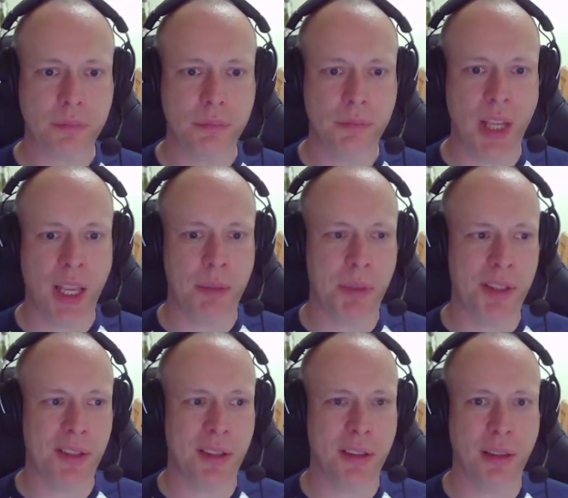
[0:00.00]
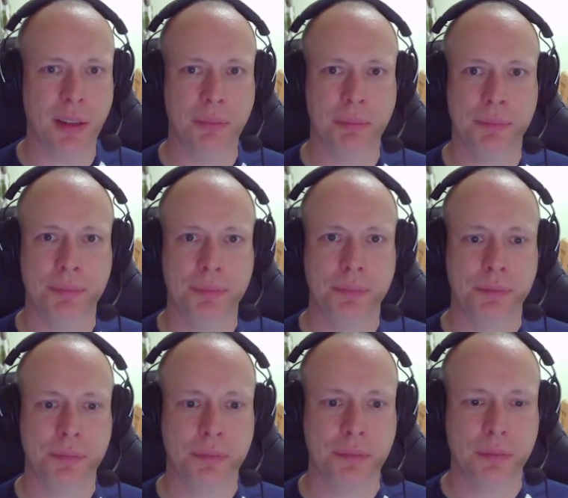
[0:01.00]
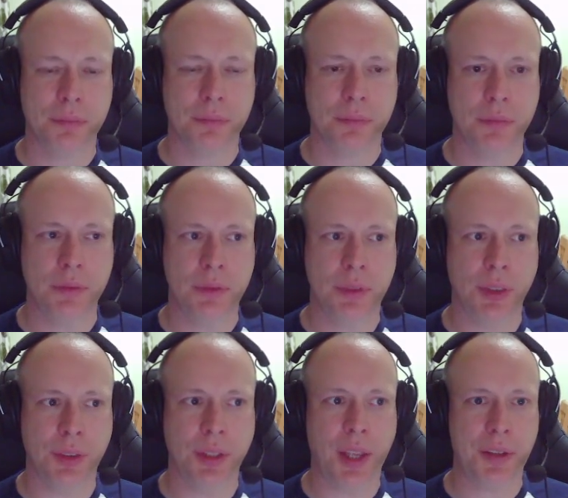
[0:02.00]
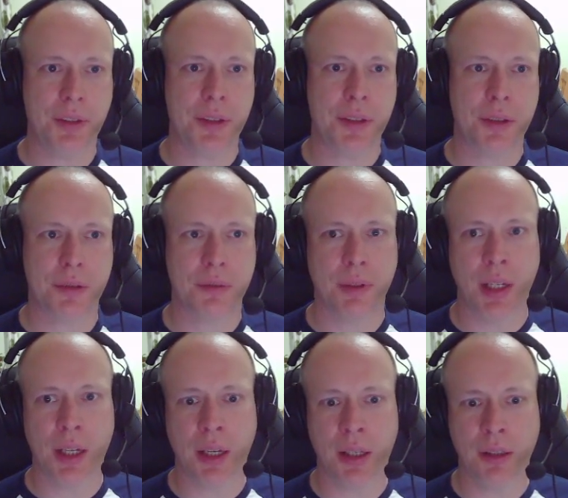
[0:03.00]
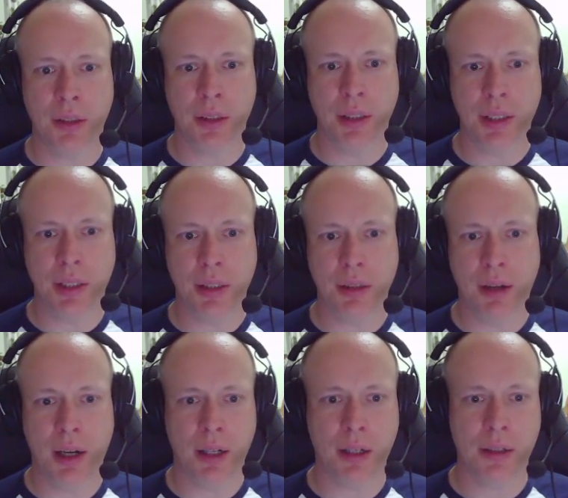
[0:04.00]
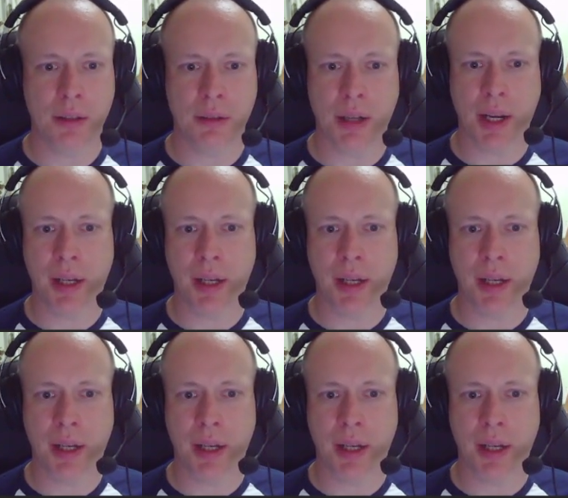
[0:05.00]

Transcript: and basically the tests in the hacker rank